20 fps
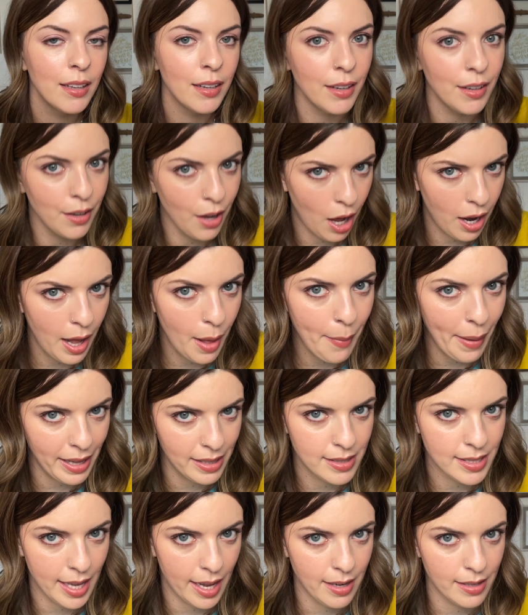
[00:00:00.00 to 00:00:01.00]
not a
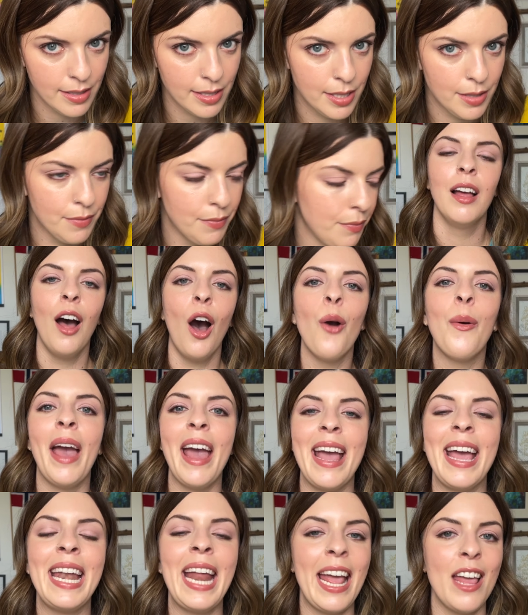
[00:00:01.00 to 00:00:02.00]
bad scent.
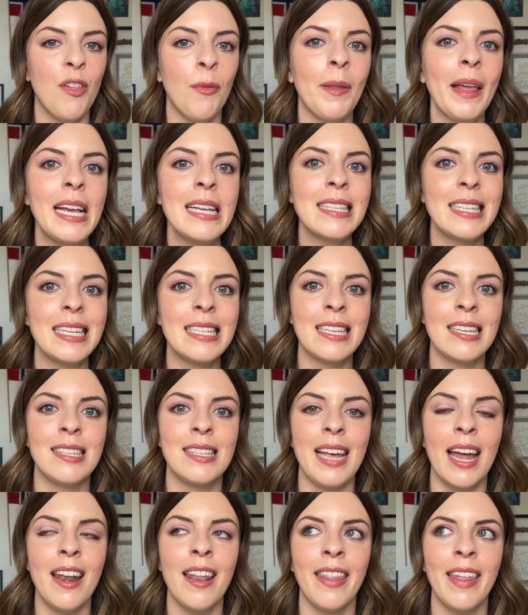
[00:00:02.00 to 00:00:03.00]
Okay, in 8th place is a
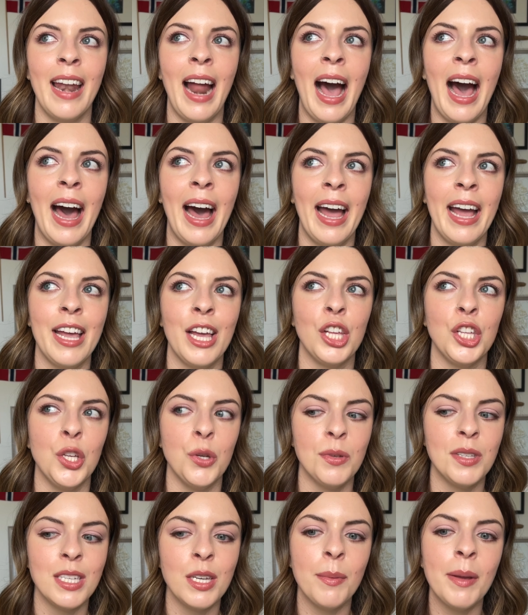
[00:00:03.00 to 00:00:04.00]
scent that I
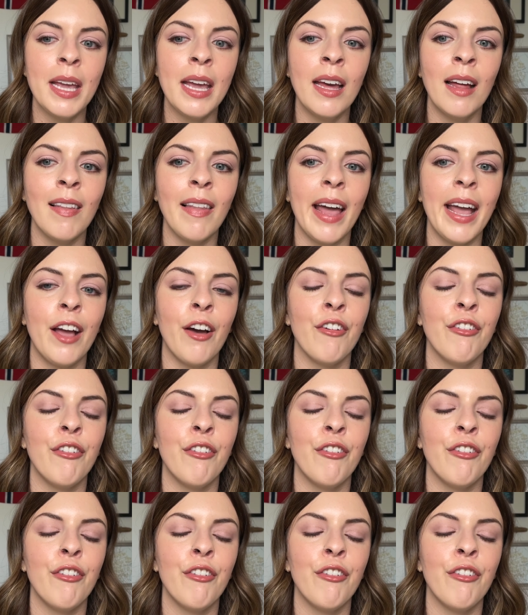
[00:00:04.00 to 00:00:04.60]
used to be like